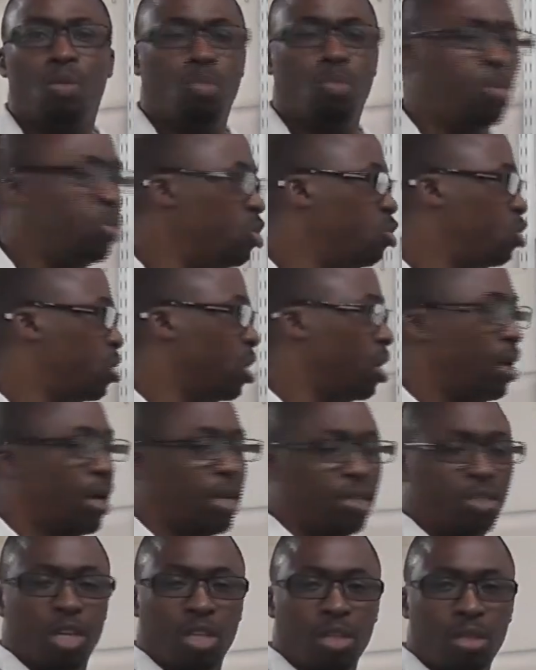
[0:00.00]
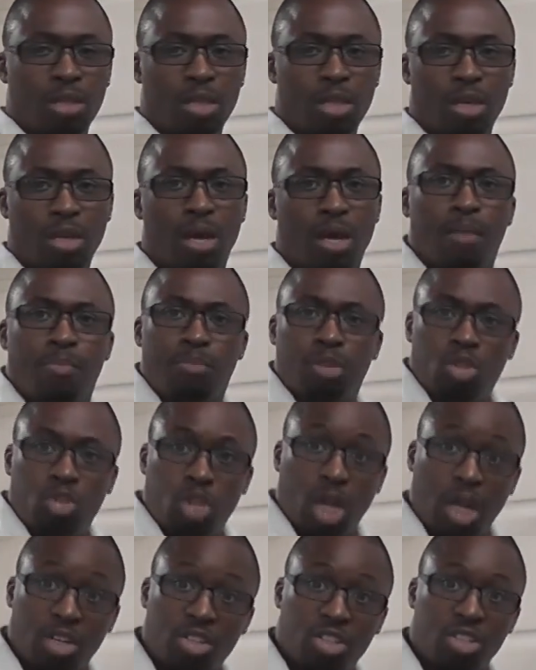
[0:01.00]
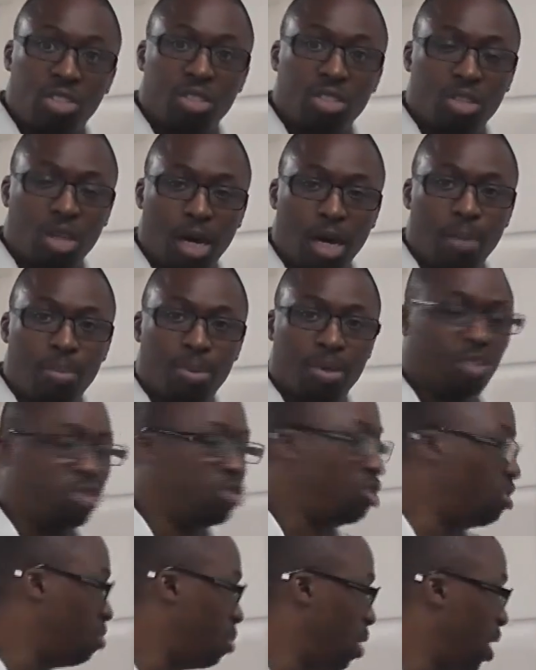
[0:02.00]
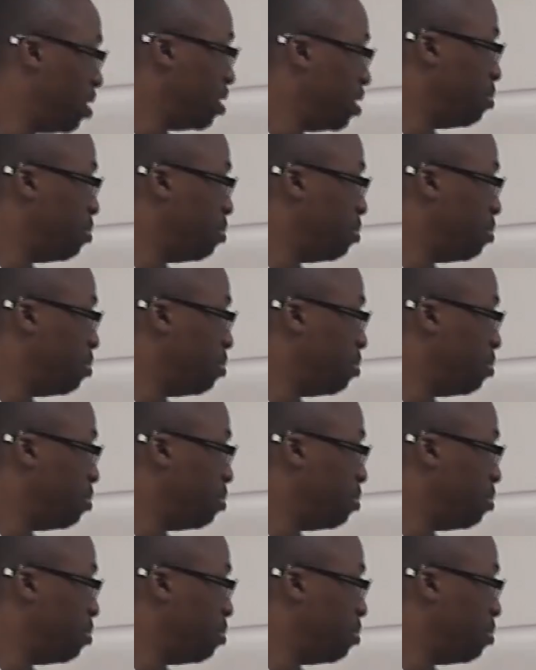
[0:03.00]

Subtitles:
We'll utilize the production type software,